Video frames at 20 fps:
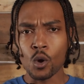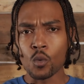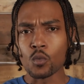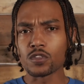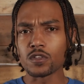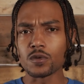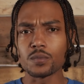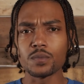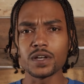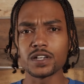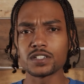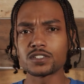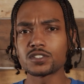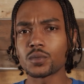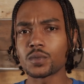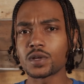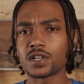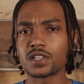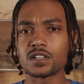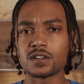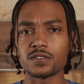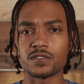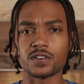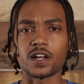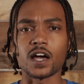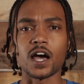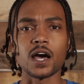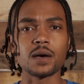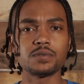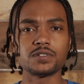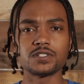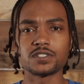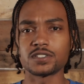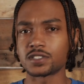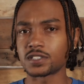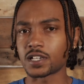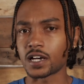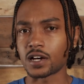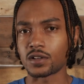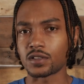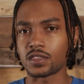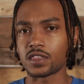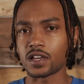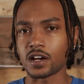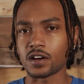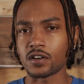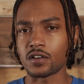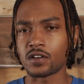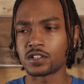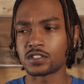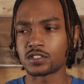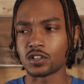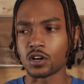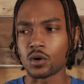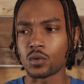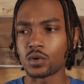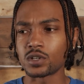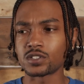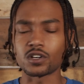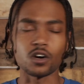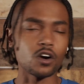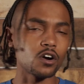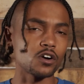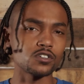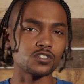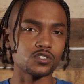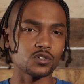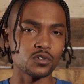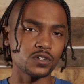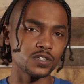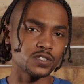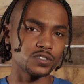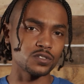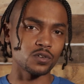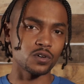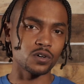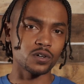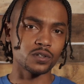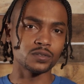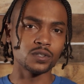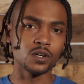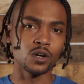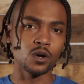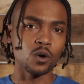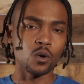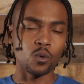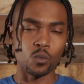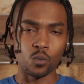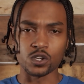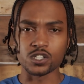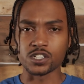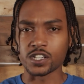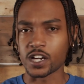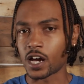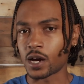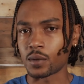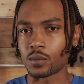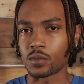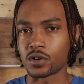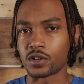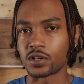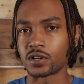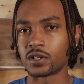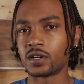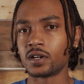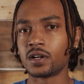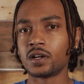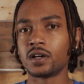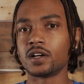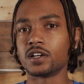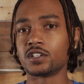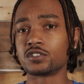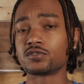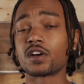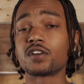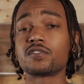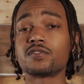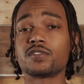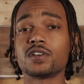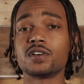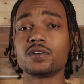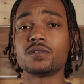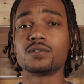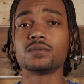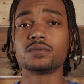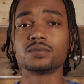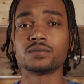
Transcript: With there being so many different options out there, it's always a hard choice on which camera is right for you.